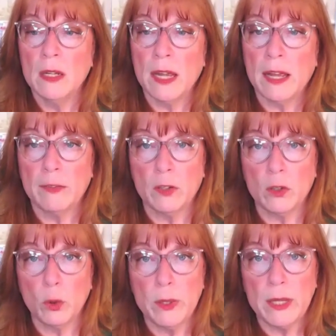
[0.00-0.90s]
after
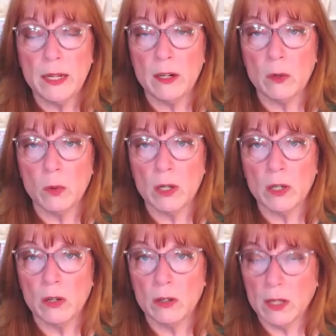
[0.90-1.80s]
doing that inner
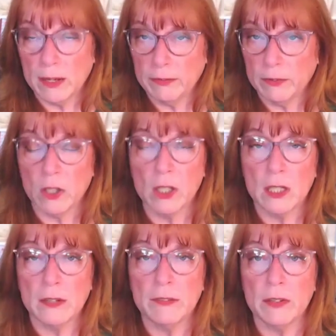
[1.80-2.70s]
work, your life looks
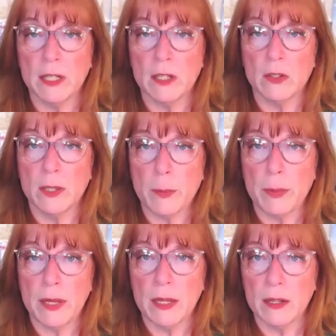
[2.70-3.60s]
differently. You're
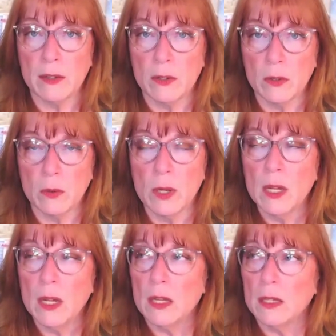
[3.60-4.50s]
stepping into
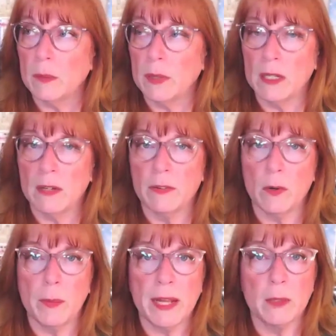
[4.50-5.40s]
something different.
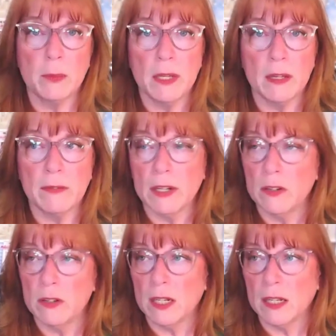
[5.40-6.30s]
Reminds me of
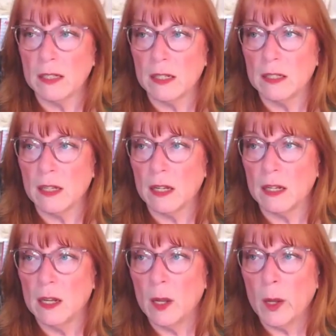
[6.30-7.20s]
Under the Tuscan Sun.
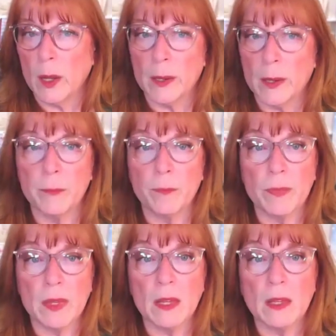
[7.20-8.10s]

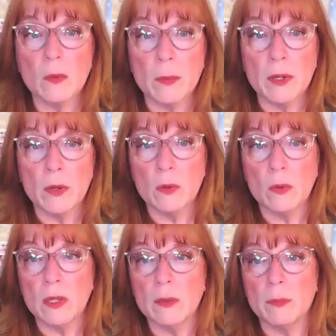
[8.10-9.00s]
This woman who
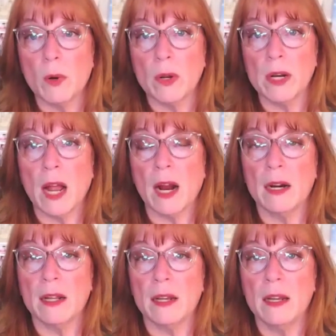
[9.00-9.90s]
is
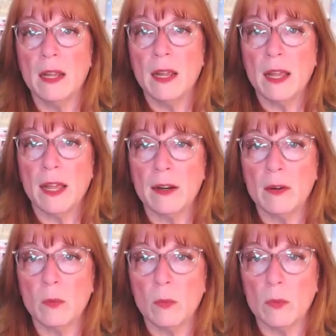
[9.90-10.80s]
brokenhearted
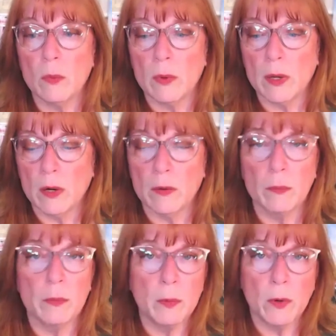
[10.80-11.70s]
and
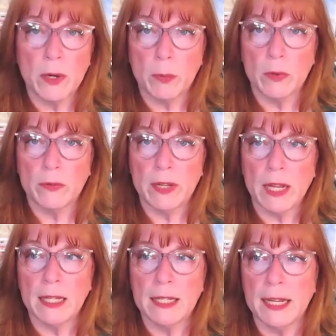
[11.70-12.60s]
she's broken up with her
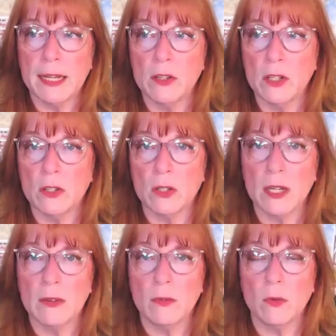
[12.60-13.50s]
fiance, and she's
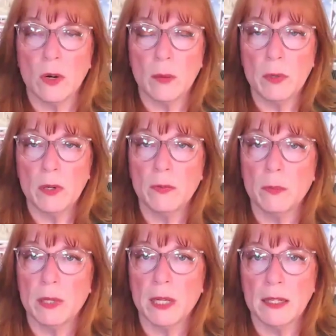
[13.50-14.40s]
looking for a beautiful
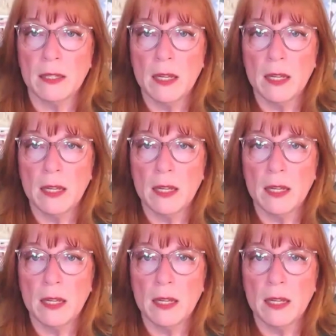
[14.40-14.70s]
place